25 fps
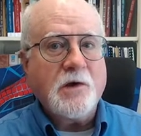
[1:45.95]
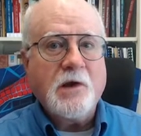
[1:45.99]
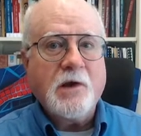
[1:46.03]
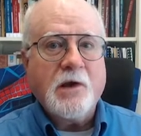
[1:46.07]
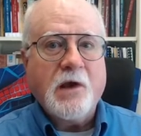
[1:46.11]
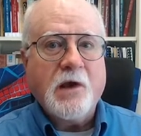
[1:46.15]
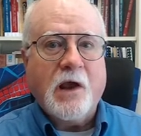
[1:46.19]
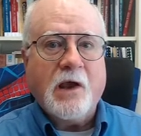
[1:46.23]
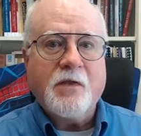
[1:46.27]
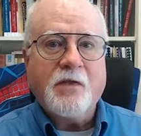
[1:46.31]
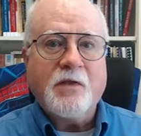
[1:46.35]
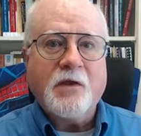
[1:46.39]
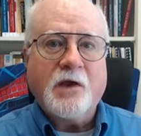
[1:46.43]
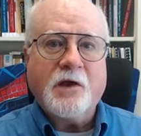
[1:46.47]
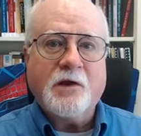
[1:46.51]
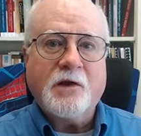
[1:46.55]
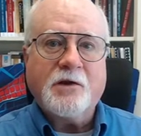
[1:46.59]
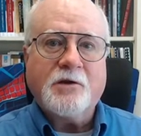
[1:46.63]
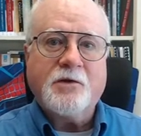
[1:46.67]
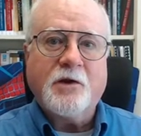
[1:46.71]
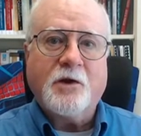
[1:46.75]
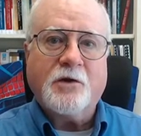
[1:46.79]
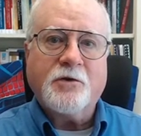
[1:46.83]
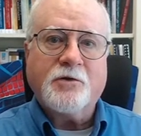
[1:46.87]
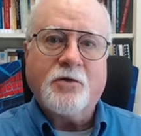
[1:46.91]
and that
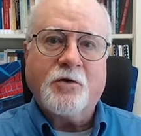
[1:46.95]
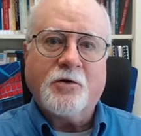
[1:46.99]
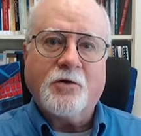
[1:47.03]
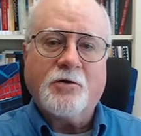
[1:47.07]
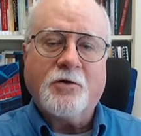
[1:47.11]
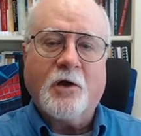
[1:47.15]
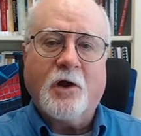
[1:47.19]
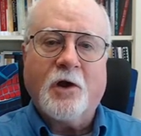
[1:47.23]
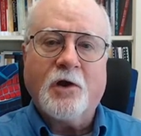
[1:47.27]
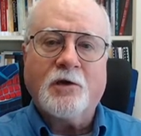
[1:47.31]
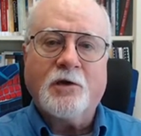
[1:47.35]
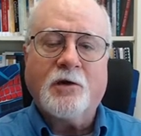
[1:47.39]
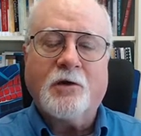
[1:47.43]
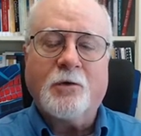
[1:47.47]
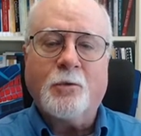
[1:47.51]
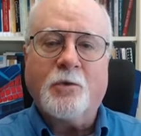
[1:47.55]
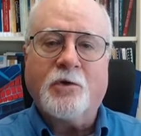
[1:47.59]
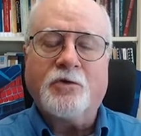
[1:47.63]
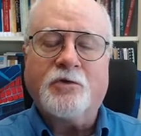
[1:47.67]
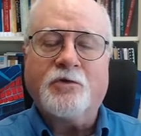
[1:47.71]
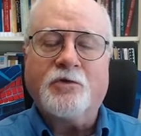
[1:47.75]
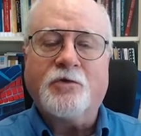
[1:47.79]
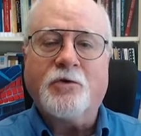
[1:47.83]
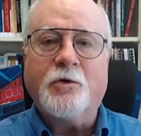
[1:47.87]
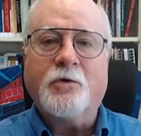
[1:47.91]
Tertullian
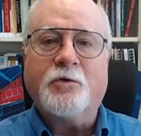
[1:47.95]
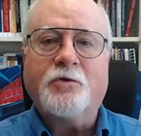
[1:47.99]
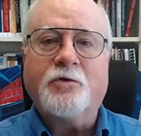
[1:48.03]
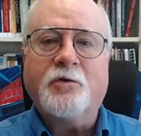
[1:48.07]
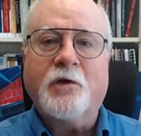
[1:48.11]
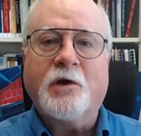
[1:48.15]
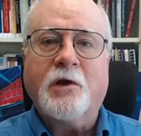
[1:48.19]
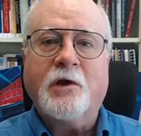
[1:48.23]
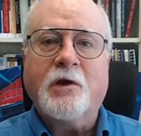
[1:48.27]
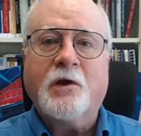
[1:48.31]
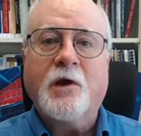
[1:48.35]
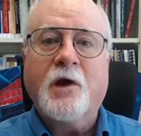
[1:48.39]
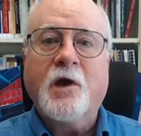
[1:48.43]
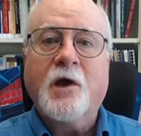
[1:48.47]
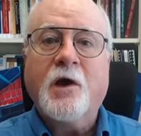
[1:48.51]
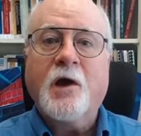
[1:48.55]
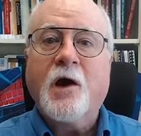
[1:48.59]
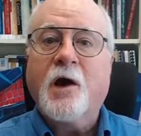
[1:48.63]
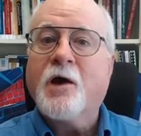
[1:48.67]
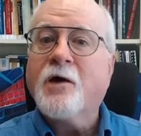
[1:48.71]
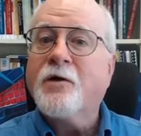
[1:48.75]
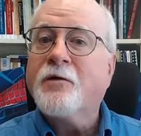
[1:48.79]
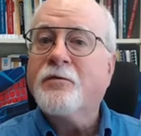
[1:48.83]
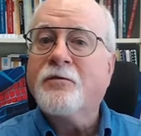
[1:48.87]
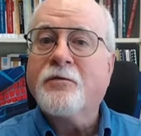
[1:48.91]
was using
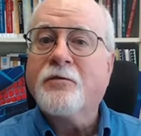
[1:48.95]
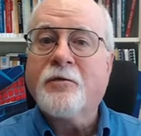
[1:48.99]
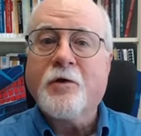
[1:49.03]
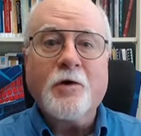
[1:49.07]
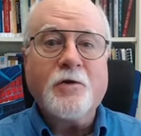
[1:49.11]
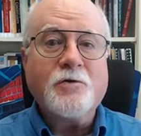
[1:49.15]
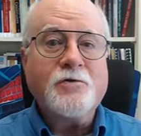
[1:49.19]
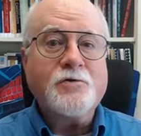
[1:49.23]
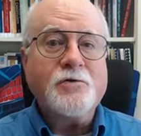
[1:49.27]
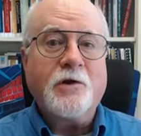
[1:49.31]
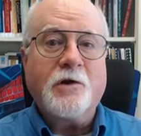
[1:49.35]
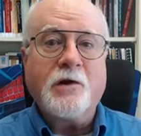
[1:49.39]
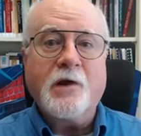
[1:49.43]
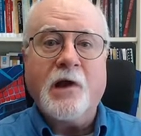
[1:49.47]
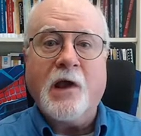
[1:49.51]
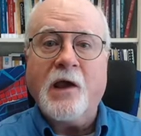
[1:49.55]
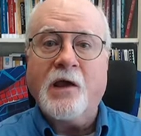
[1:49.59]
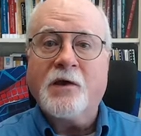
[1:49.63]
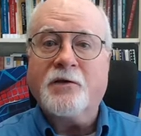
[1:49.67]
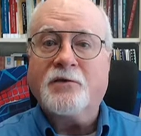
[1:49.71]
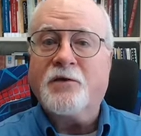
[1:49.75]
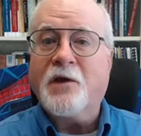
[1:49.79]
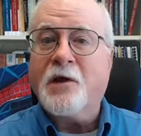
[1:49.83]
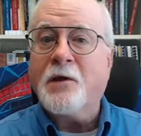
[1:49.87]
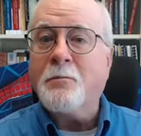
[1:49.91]
a virgin
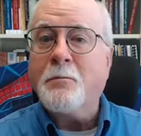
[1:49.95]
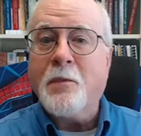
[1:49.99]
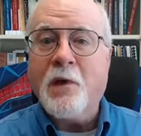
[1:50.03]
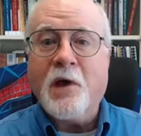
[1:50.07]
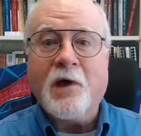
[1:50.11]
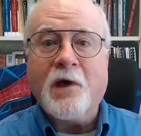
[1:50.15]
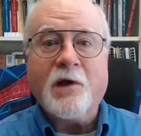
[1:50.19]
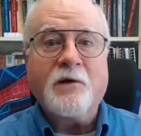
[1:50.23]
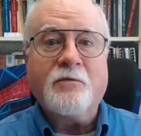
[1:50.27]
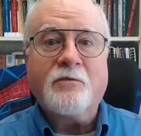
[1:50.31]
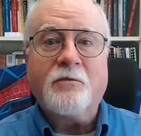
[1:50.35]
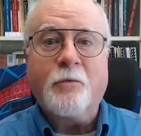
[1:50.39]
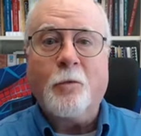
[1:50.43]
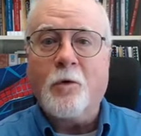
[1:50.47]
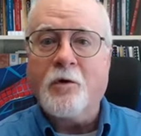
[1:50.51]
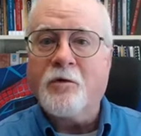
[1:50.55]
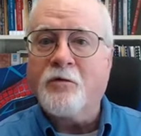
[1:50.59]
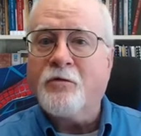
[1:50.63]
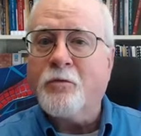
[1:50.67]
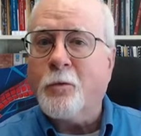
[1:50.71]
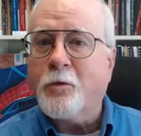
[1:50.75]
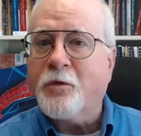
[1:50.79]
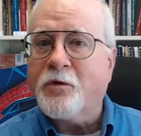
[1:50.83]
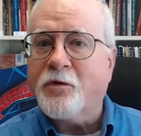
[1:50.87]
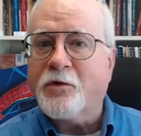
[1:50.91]
as a metaphor
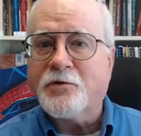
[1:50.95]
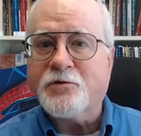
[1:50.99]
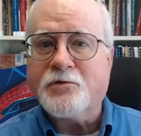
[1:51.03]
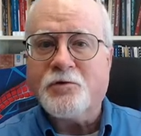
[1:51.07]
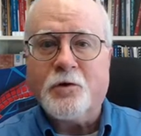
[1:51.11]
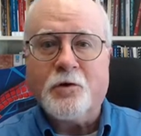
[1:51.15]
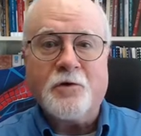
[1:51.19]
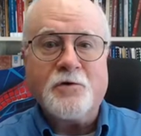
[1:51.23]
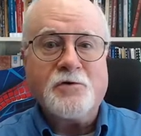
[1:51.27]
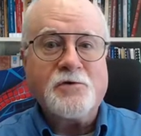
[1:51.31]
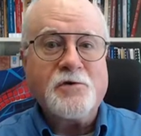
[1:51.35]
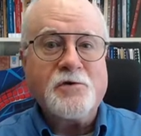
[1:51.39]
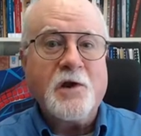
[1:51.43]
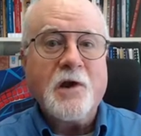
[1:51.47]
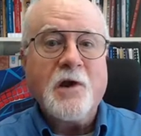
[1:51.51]
for the church.